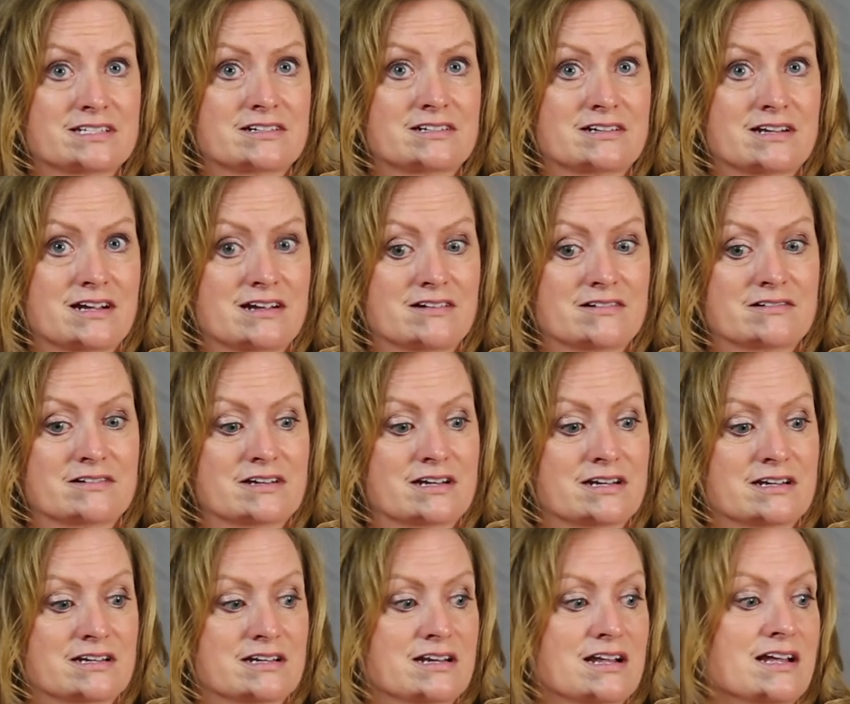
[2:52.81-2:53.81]
start out
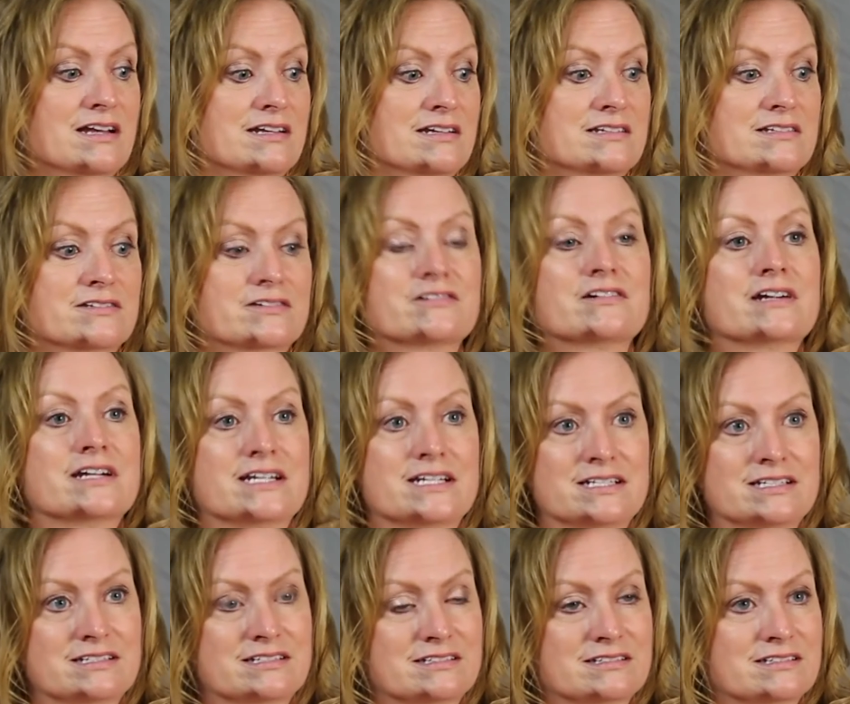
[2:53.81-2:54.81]
not as
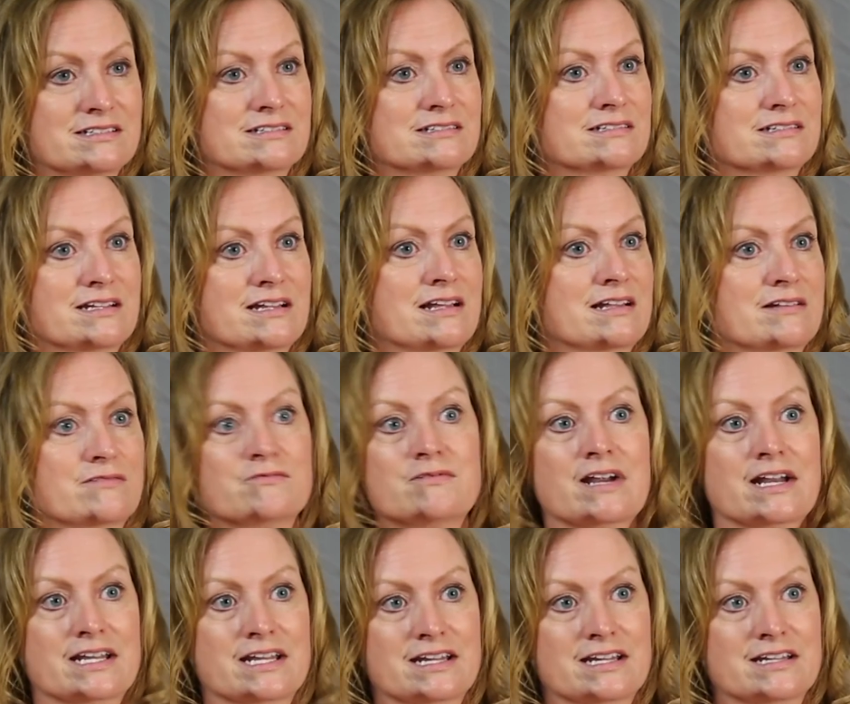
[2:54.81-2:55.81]
great at
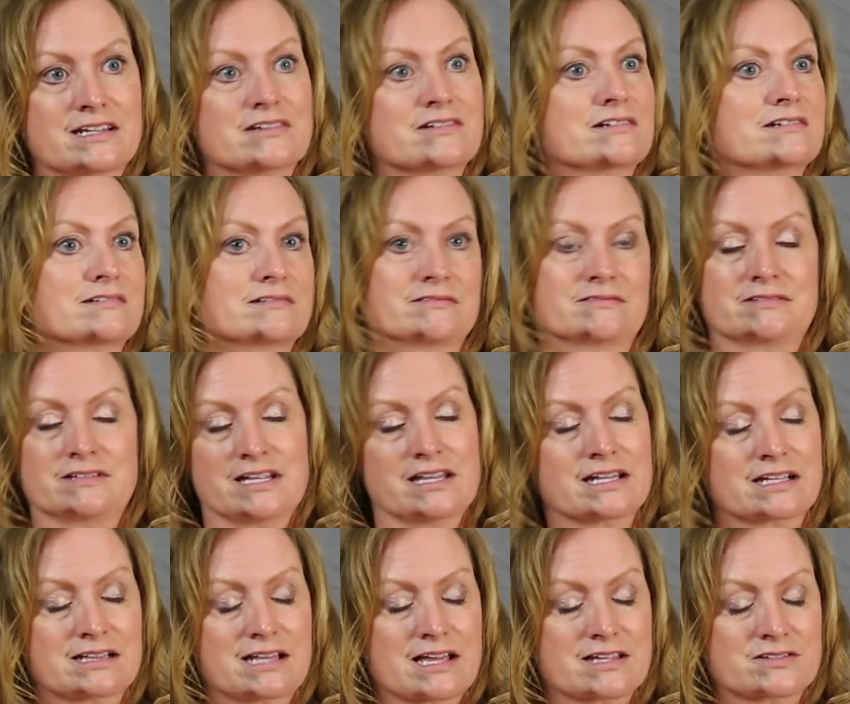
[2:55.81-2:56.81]
running or
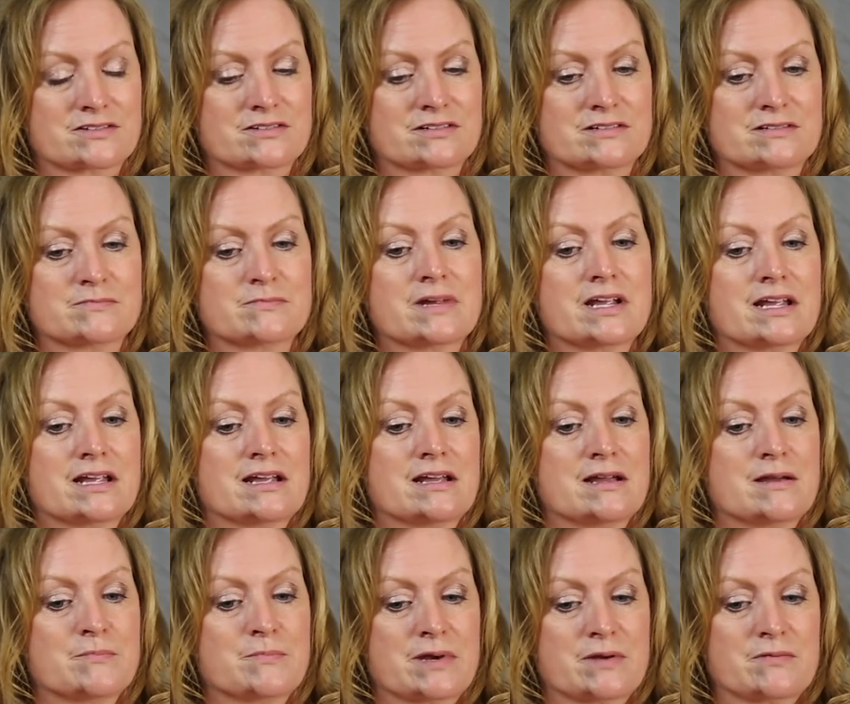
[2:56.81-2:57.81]
in the classroom,
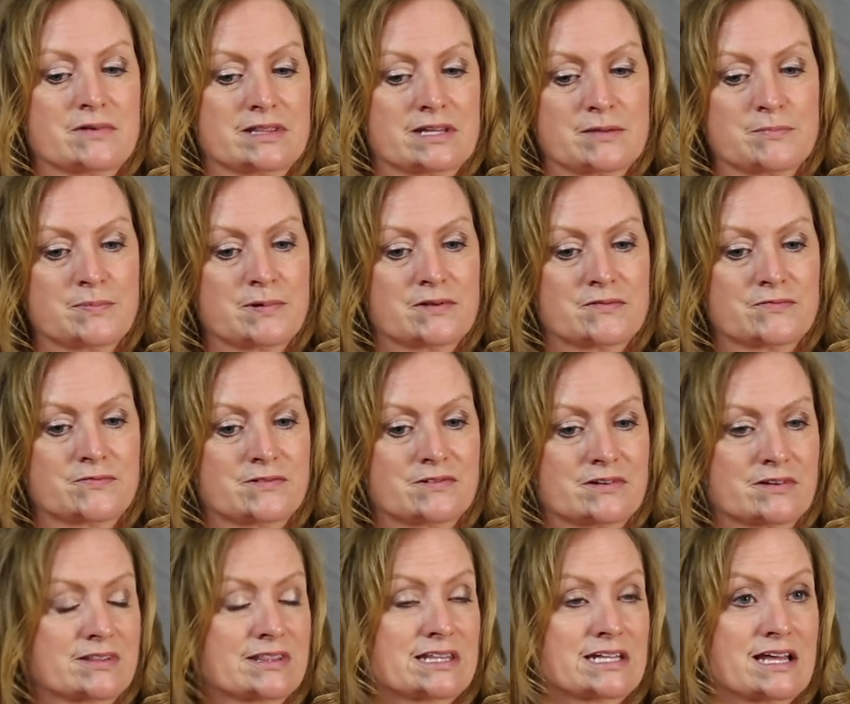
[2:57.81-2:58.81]
but when they put
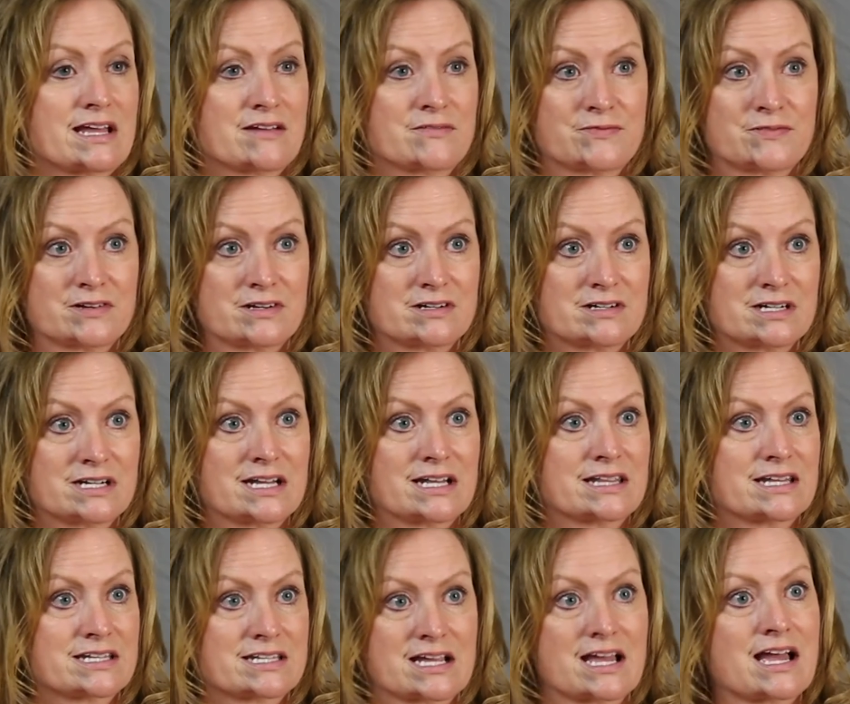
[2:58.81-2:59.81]
forth the effort
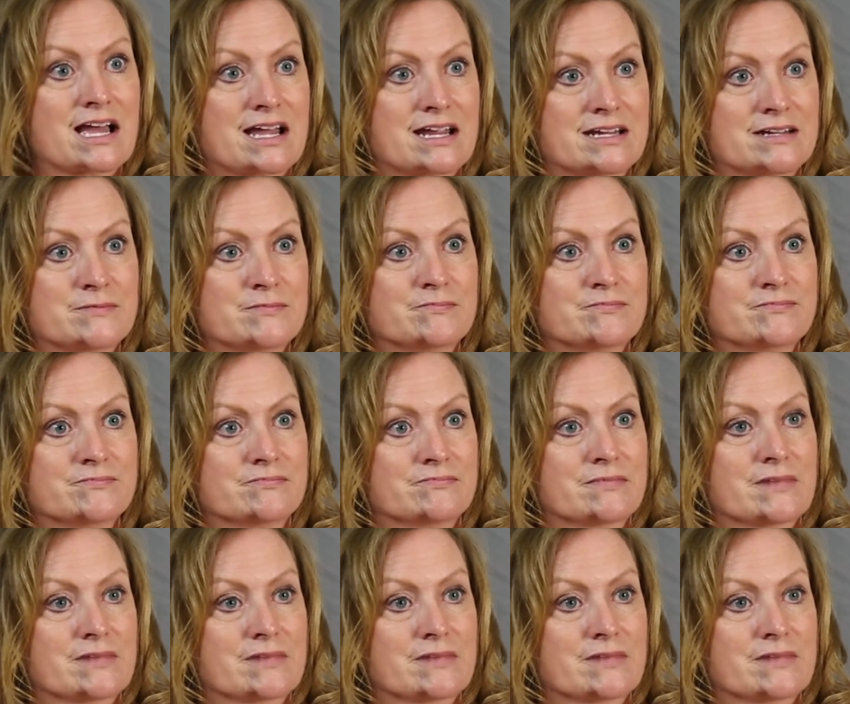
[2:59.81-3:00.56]
and the time,